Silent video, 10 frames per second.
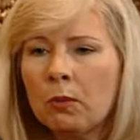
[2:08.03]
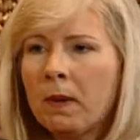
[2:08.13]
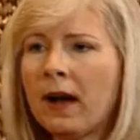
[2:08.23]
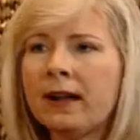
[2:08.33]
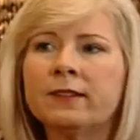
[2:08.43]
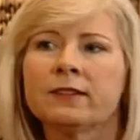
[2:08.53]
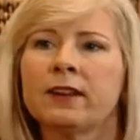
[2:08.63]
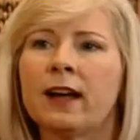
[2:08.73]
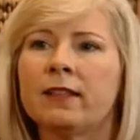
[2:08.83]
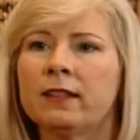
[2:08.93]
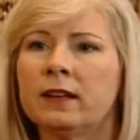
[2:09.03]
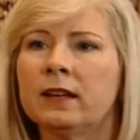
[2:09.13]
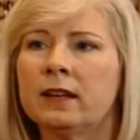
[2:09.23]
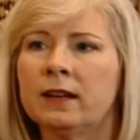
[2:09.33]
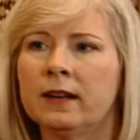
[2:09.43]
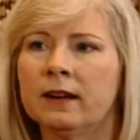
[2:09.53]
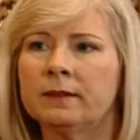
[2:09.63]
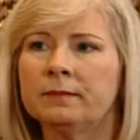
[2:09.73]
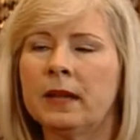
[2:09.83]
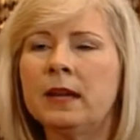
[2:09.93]
pie-in-the-sky thinking here.
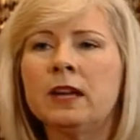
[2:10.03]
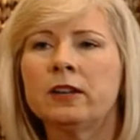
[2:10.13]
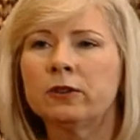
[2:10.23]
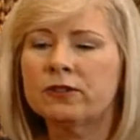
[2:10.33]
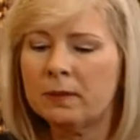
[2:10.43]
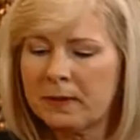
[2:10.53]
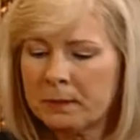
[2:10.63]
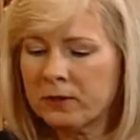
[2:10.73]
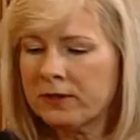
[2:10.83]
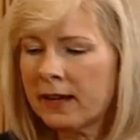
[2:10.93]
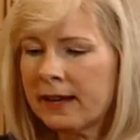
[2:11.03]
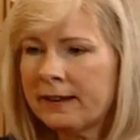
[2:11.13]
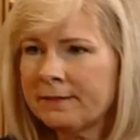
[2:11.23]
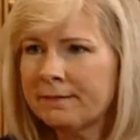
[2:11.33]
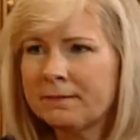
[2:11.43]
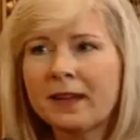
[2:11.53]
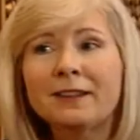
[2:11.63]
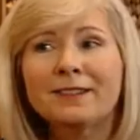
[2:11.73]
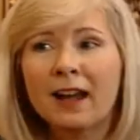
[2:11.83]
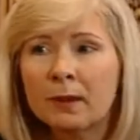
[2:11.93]
You know, some people say
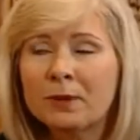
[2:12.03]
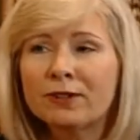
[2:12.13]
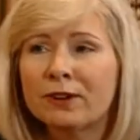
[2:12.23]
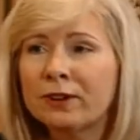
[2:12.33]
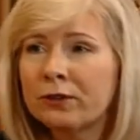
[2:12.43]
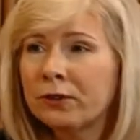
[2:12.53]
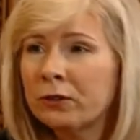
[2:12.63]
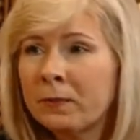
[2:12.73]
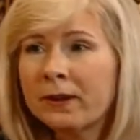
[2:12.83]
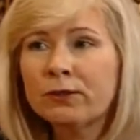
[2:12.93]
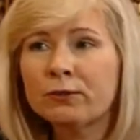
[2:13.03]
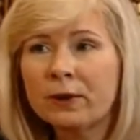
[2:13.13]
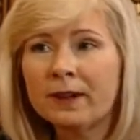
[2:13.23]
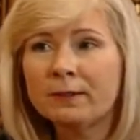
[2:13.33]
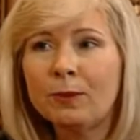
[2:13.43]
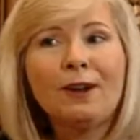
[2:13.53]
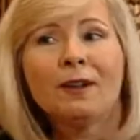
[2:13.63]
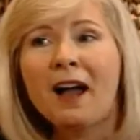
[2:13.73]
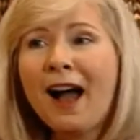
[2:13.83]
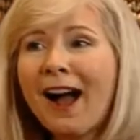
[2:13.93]
that diamonds are a girl's best friend. Well,
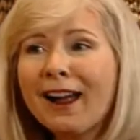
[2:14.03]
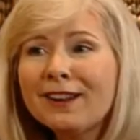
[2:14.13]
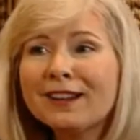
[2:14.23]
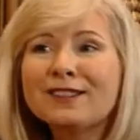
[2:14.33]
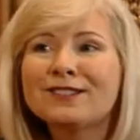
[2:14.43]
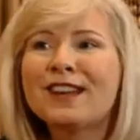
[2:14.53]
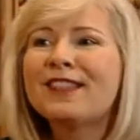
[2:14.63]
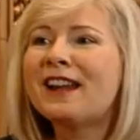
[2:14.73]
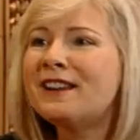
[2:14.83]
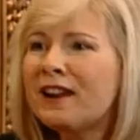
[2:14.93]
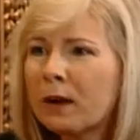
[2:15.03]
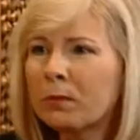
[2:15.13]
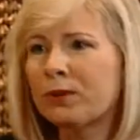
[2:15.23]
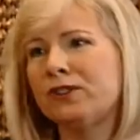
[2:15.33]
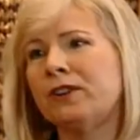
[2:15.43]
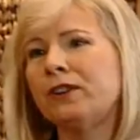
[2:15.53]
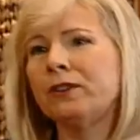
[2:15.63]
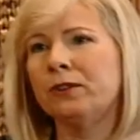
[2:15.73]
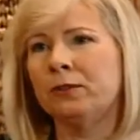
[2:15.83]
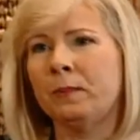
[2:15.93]
I like to say that numbers are a
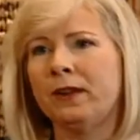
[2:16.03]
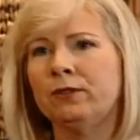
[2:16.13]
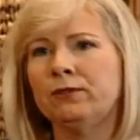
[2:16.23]
girl's best